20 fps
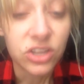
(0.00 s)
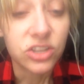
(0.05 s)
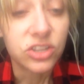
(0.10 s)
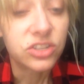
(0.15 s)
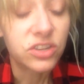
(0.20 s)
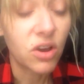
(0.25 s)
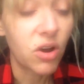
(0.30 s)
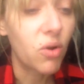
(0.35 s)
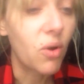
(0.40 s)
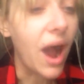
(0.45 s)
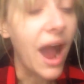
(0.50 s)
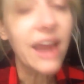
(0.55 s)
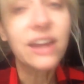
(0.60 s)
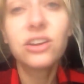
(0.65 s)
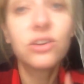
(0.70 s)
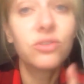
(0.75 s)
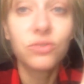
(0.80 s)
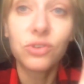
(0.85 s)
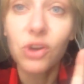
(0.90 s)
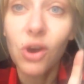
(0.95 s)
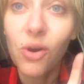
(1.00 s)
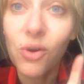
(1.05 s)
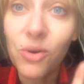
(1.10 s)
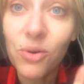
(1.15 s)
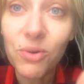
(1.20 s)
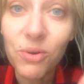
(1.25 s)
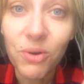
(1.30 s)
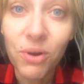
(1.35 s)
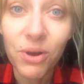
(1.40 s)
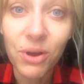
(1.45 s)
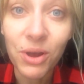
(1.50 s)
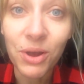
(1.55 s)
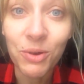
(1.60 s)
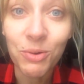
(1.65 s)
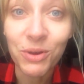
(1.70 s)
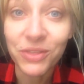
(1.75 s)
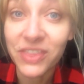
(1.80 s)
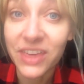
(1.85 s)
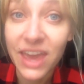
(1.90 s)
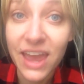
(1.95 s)
So I don't know
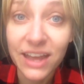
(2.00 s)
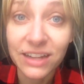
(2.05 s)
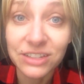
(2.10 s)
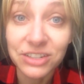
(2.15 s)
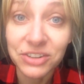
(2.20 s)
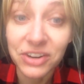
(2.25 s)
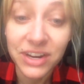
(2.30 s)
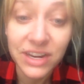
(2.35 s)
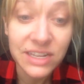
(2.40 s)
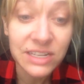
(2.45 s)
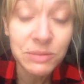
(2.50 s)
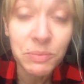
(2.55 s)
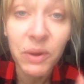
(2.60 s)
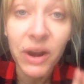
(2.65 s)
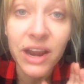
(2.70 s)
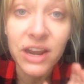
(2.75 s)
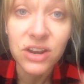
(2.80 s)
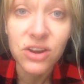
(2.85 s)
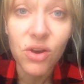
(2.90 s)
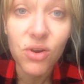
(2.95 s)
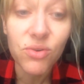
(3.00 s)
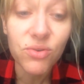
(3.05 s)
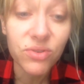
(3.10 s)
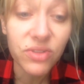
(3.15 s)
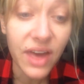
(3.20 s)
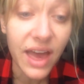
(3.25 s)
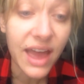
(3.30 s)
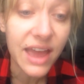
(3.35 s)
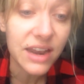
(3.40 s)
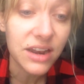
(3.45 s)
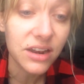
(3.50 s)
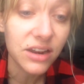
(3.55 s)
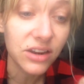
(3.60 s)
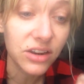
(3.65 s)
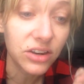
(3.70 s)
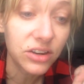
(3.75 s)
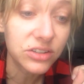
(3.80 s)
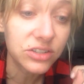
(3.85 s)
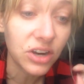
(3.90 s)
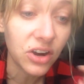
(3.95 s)
what the answer is, but I know that
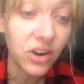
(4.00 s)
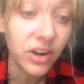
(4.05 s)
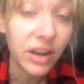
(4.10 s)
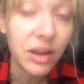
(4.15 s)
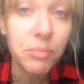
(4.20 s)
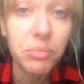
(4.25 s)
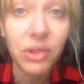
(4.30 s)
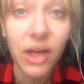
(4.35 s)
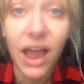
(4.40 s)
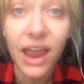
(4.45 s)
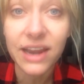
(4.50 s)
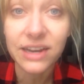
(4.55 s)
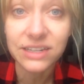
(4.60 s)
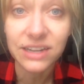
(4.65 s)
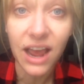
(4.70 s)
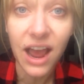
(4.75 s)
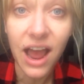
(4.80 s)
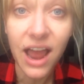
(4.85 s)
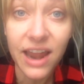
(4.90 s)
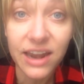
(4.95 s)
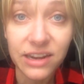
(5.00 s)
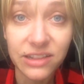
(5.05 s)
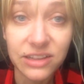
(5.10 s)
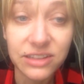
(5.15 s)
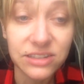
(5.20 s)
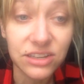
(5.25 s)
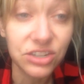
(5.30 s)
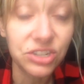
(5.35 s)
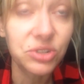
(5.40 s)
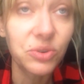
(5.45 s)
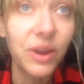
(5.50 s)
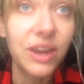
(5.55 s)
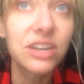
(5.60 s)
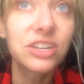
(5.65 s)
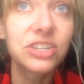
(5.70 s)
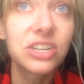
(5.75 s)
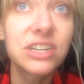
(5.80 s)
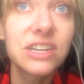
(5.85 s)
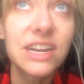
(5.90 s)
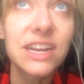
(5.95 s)
turning a blind eye to the
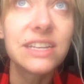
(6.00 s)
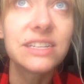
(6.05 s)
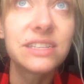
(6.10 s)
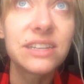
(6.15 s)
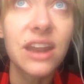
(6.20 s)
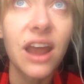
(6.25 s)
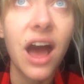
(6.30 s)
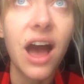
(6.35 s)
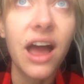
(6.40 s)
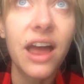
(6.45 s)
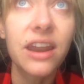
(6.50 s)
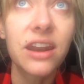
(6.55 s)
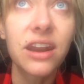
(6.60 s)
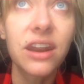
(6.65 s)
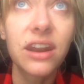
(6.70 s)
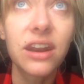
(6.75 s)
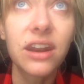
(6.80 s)
situation is not